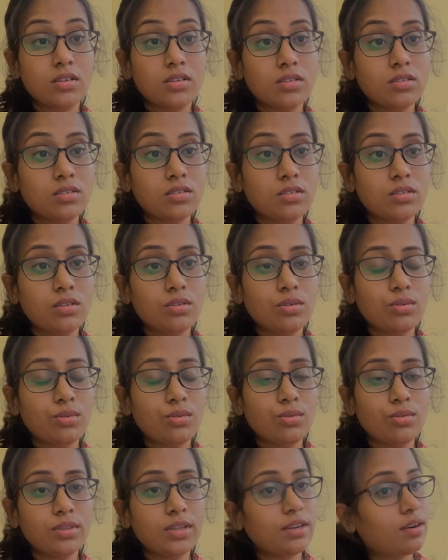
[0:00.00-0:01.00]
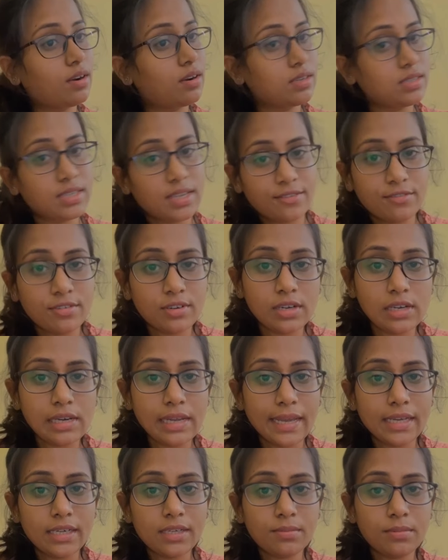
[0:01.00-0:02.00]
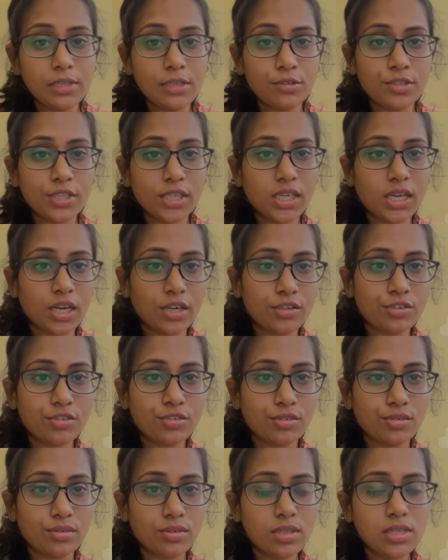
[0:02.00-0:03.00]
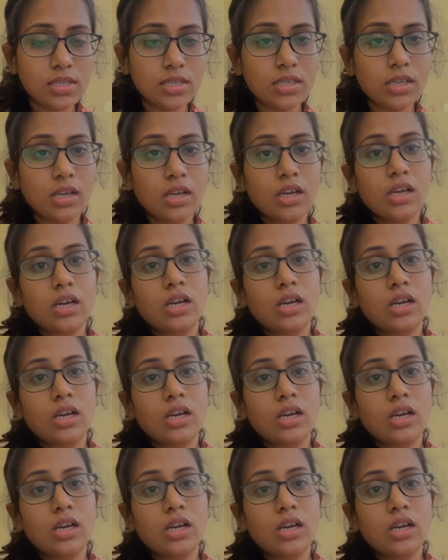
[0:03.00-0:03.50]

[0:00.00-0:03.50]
So there are several AWT controls.